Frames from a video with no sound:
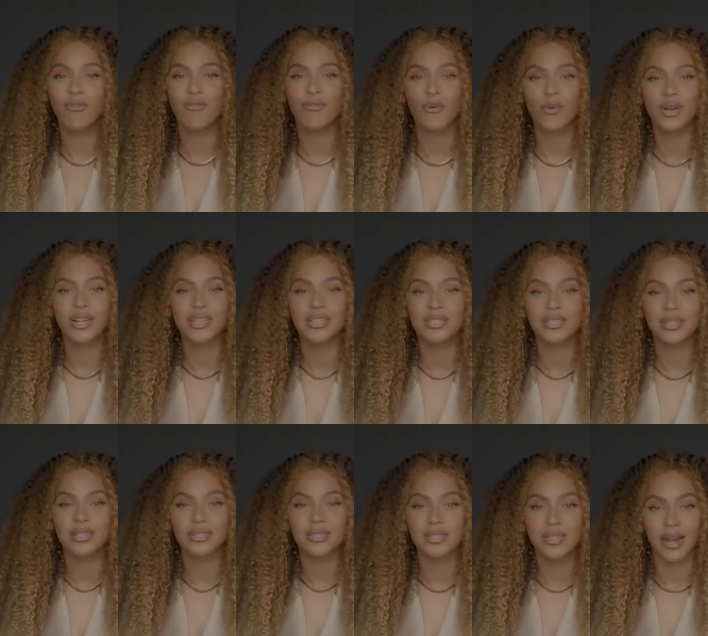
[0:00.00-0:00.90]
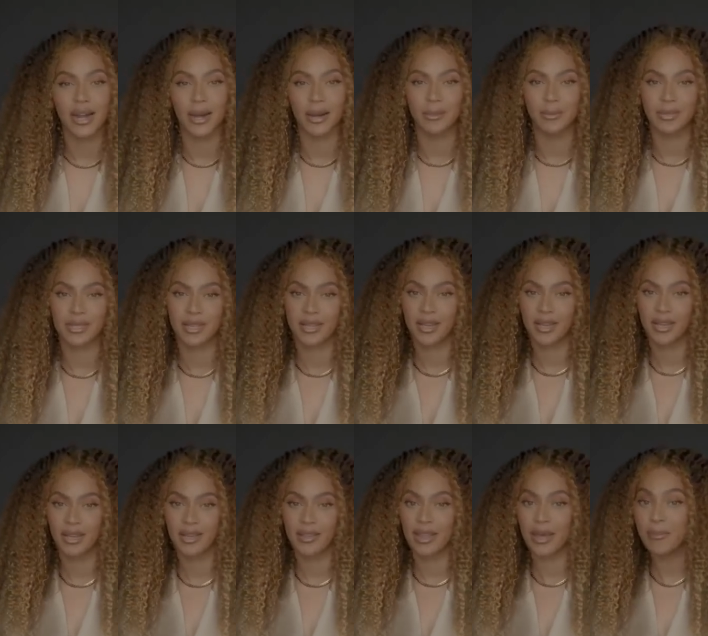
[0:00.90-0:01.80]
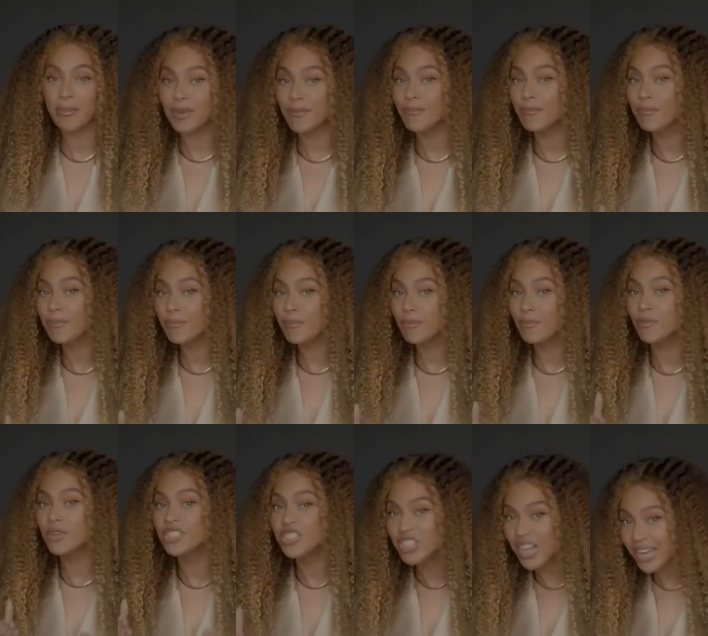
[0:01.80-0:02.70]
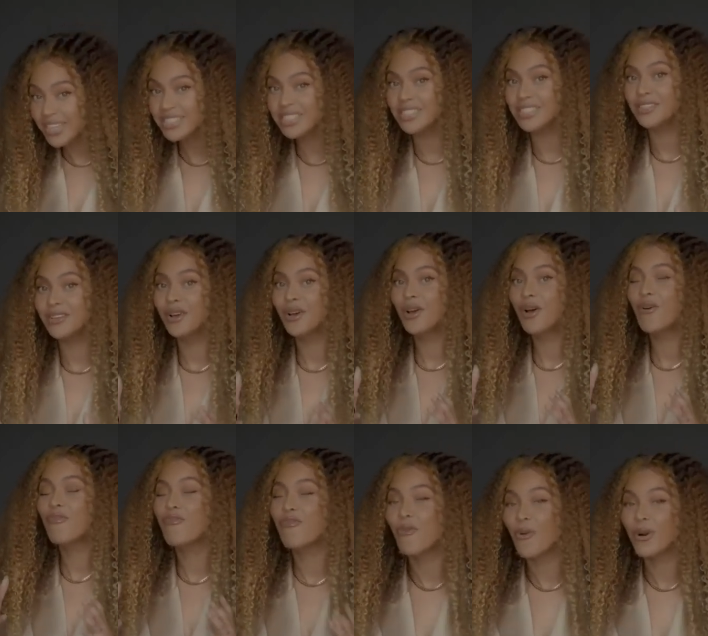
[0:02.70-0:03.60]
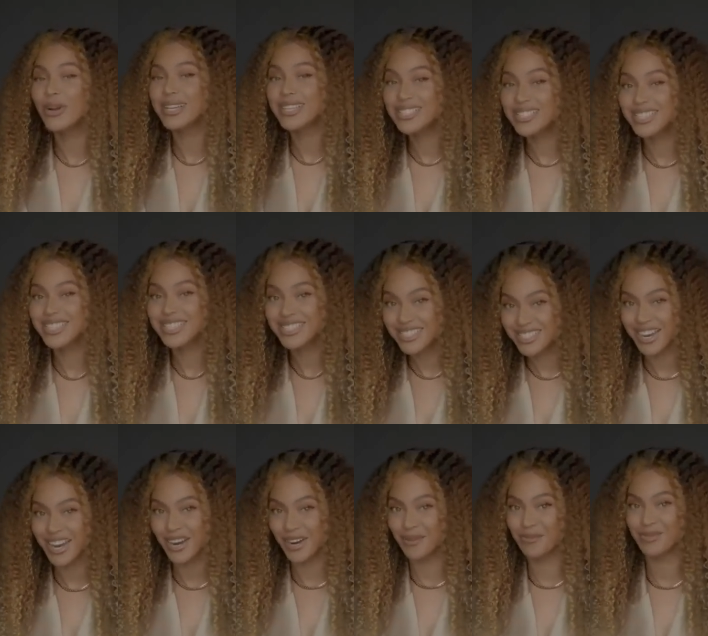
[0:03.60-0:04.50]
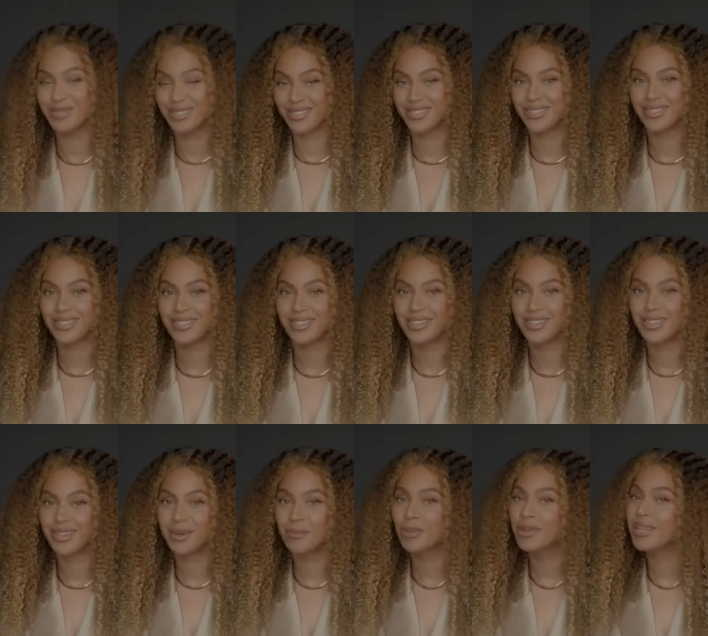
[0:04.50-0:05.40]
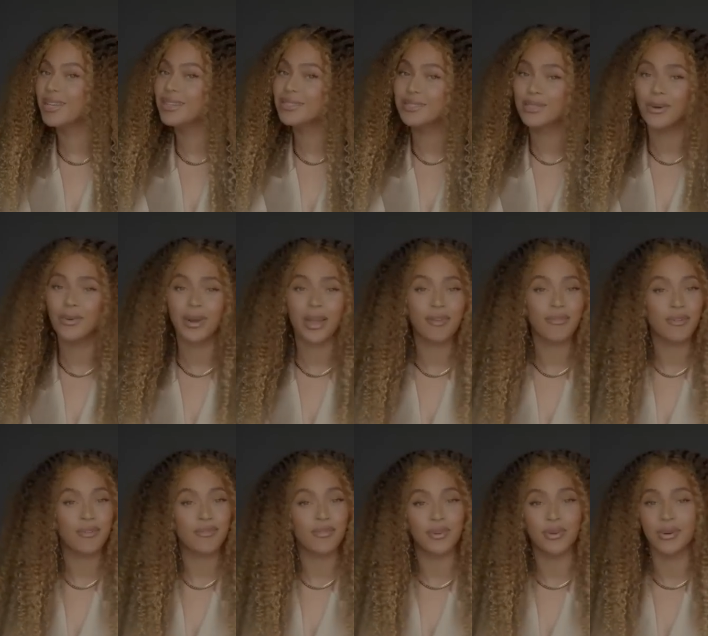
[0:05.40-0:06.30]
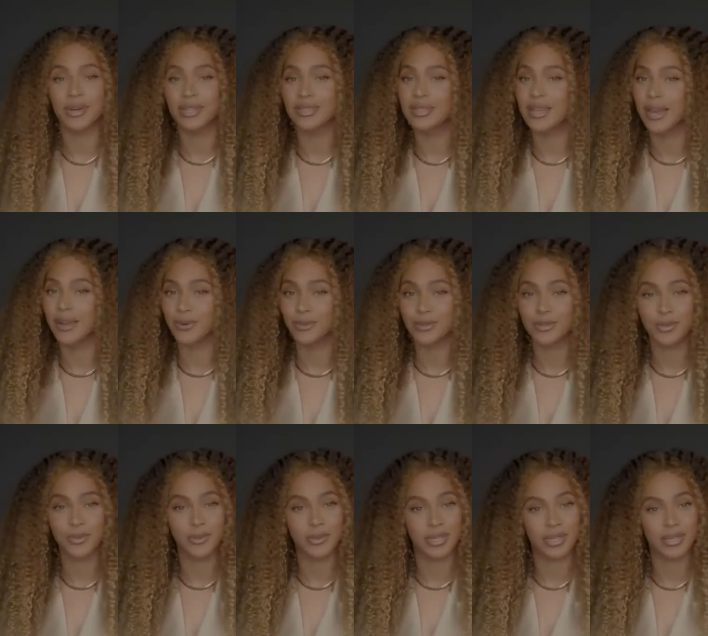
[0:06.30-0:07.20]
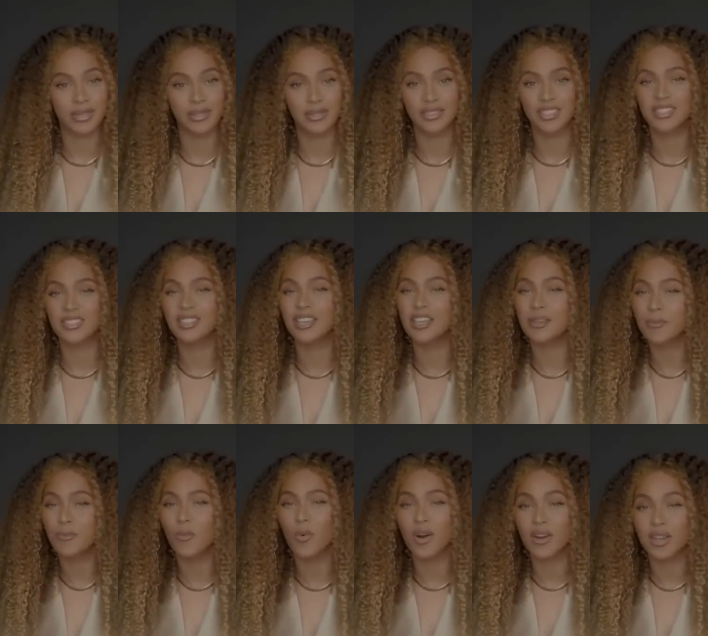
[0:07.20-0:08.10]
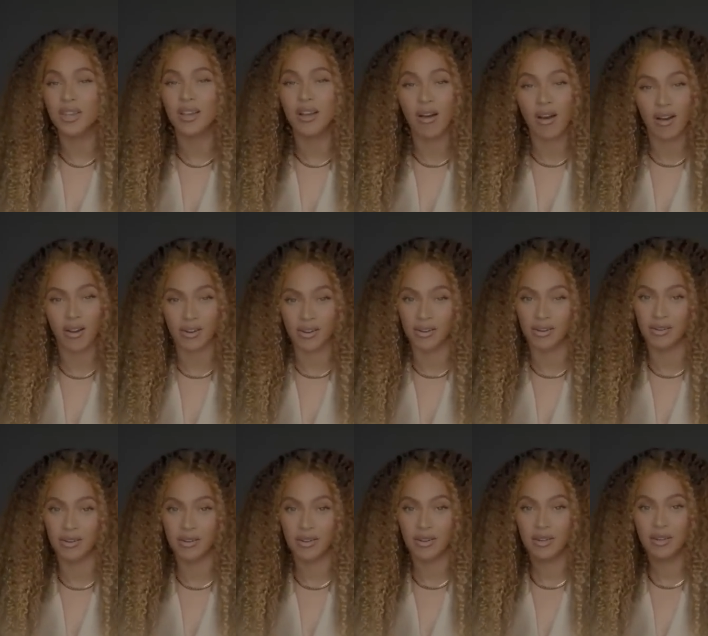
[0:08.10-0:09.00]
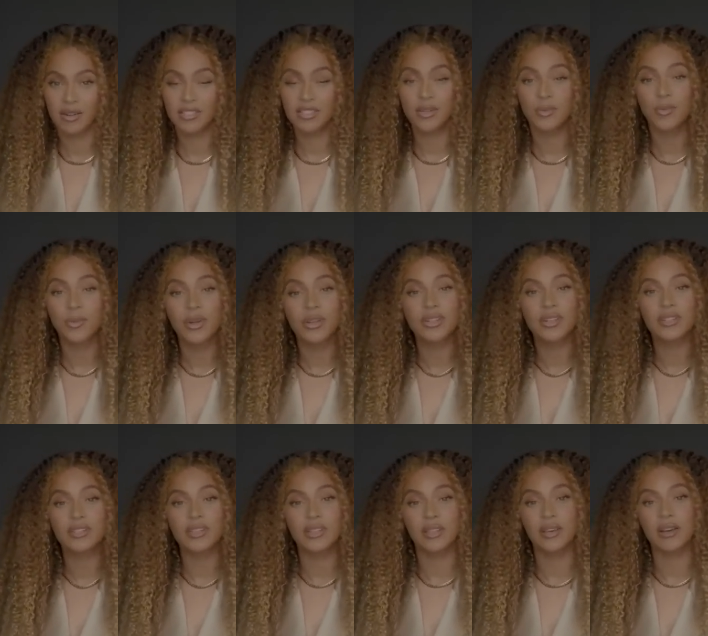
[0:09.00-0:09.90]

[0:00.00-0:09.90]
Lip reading: 46 times. That meant rejection 46 times. Please don't ever feel entitled to win. Just keep working harder. Surrender to